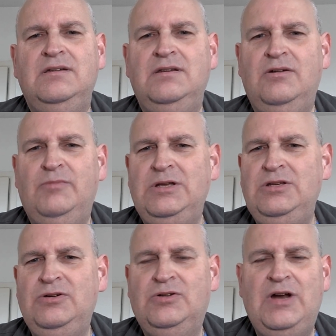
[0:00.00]
you know, my
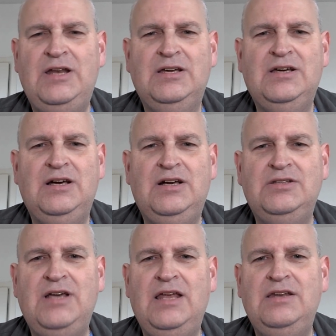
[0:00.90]
new credit
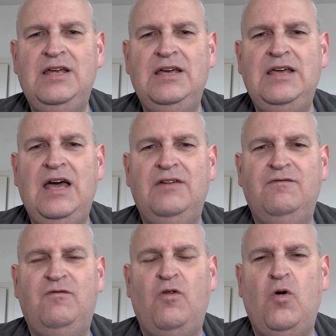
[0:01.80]
card, and I had
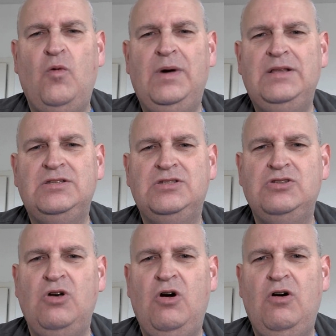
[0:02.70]
4
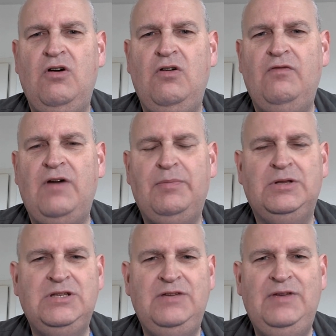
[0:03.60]
months of
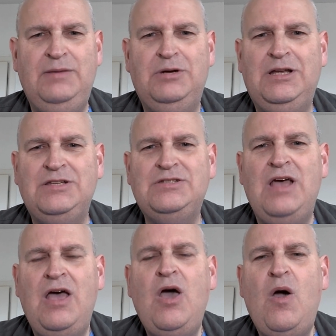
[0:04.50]
Apple TV Plus.
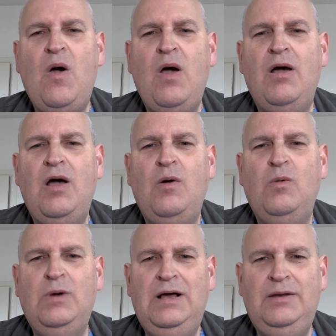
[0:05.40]

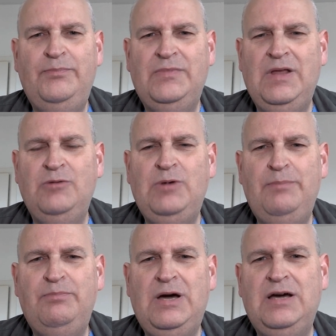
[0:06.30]
Well, I
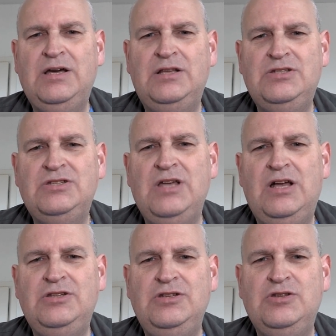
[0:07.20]
went back and
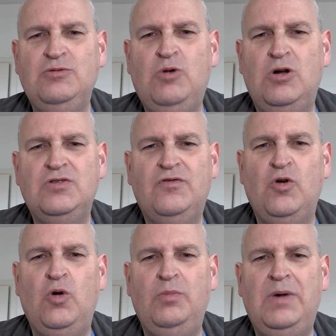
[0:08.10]
started to watch For
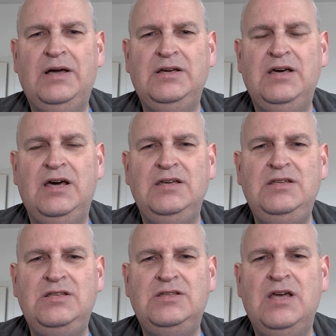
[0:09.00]
All
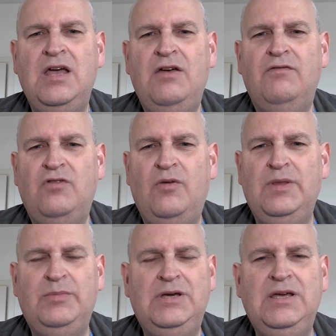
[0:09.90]
Mankind from
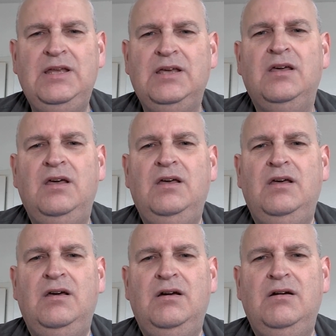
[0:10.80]
the beginning,
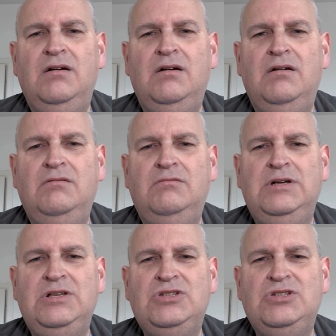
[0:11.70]

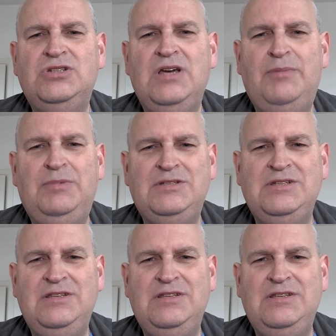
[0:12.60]
which Apple's